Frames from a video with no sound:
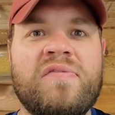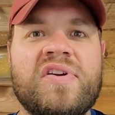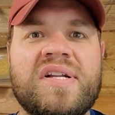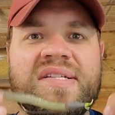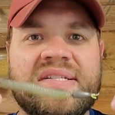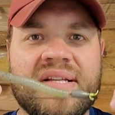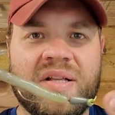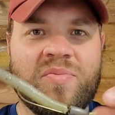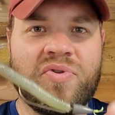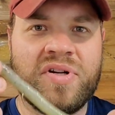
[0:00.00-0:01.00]
it is still
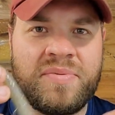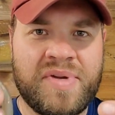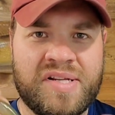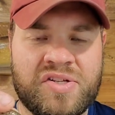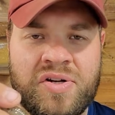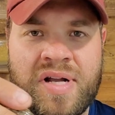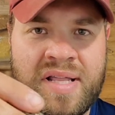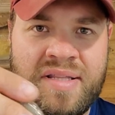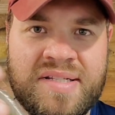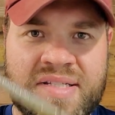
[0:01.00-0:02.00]
important to make sure
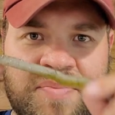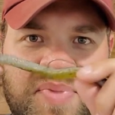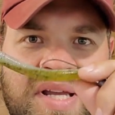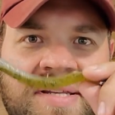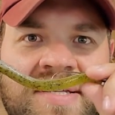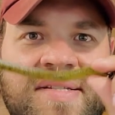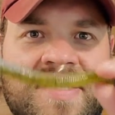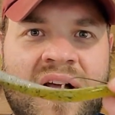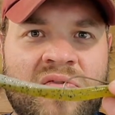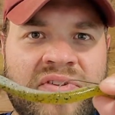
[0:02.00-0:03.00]
at least the bait
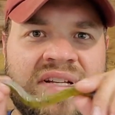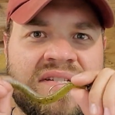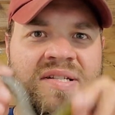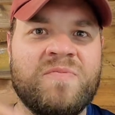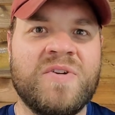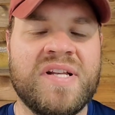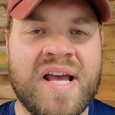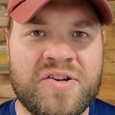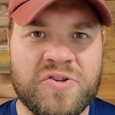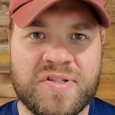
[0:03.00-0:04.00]
itself is somewhat
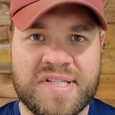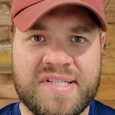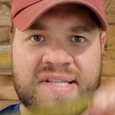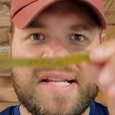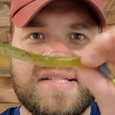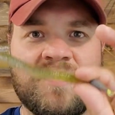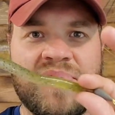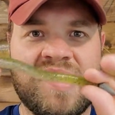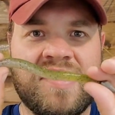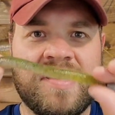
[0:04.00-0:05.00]
natural, since that's the
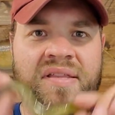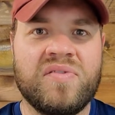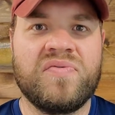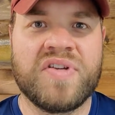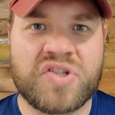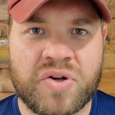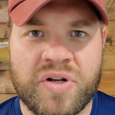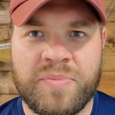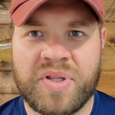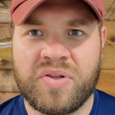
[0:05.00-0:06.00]
big thing the fish are going
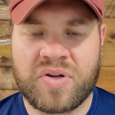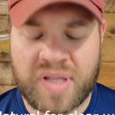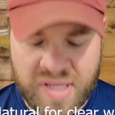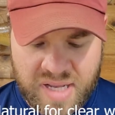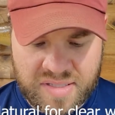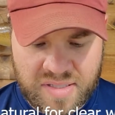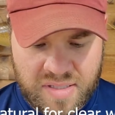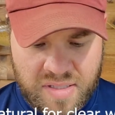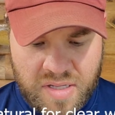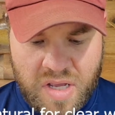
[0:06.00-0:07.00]
to be looking at.
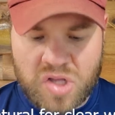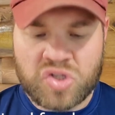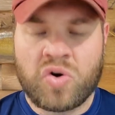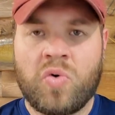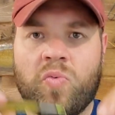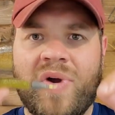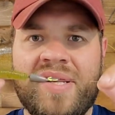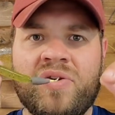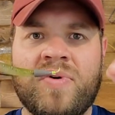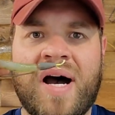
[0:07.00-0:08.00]
So
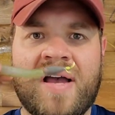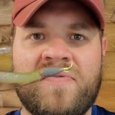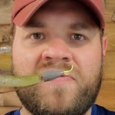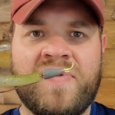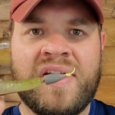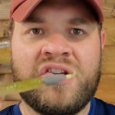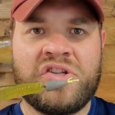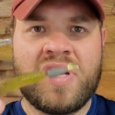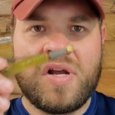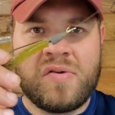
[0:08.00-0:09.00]
when do I
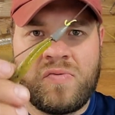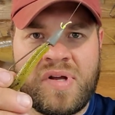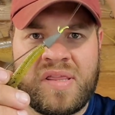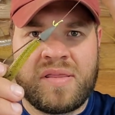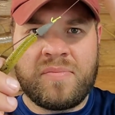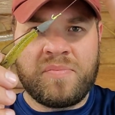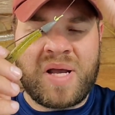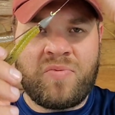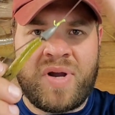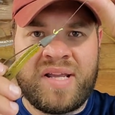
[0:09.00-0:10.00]
fish with
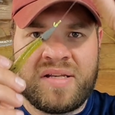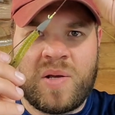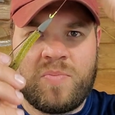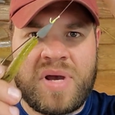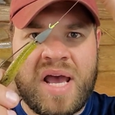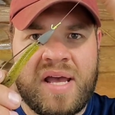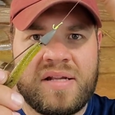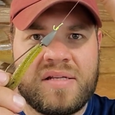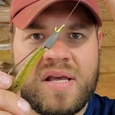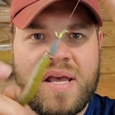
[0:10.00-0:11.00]
my weight
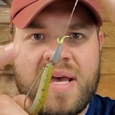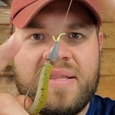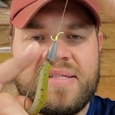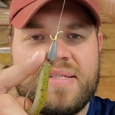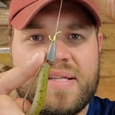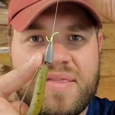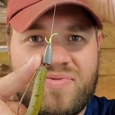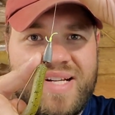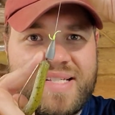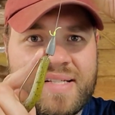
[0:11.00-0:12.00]
pegged? And this is a
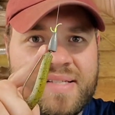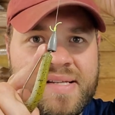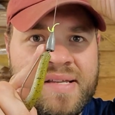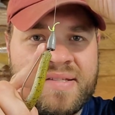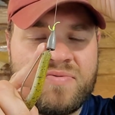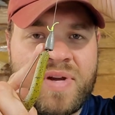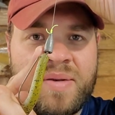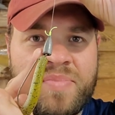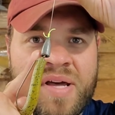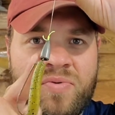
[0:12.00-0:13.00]
3/16
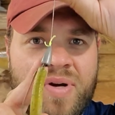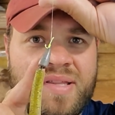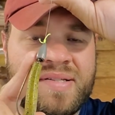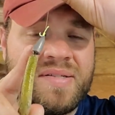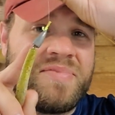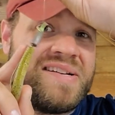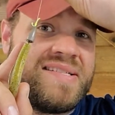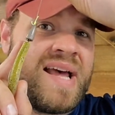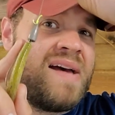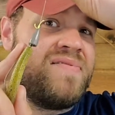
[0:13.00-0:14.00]
weight, by the way. This is about
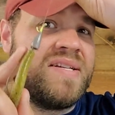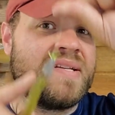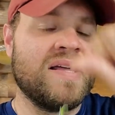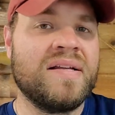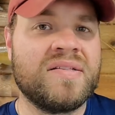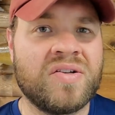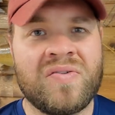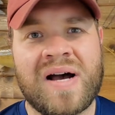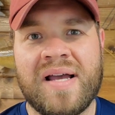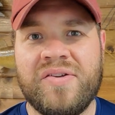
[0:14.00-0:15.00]
as heavy as I like to go.
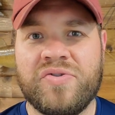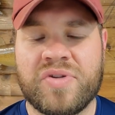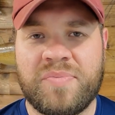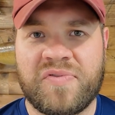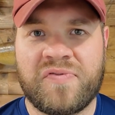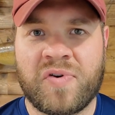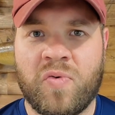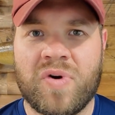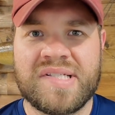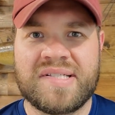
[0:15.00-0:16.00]
I usually prefer a
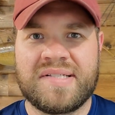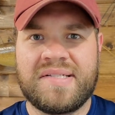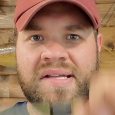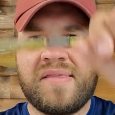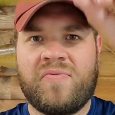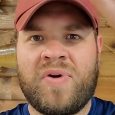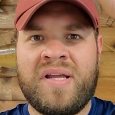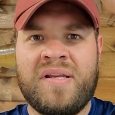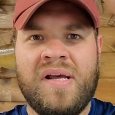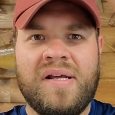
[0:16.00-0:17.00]
1/16
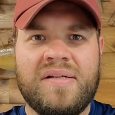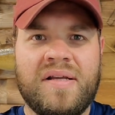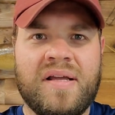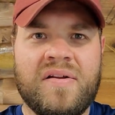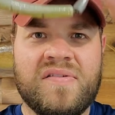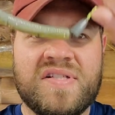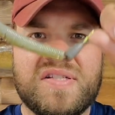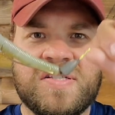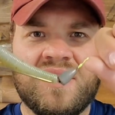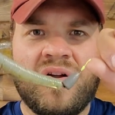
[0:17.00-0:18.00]
weight to get a
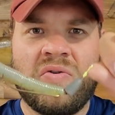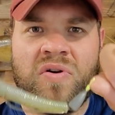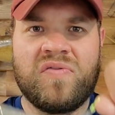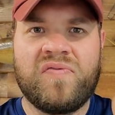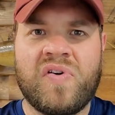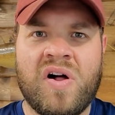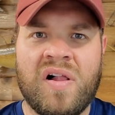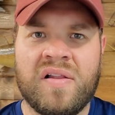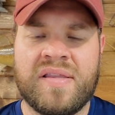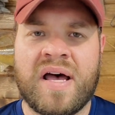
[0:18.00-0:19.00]
slower
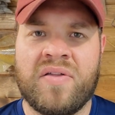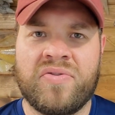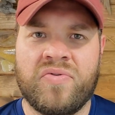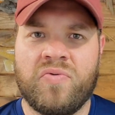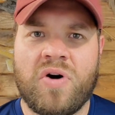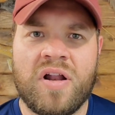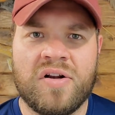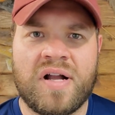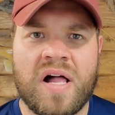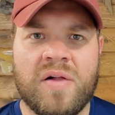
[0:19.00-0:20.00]
fall down through the
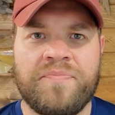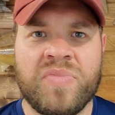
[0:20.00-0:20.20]
water column.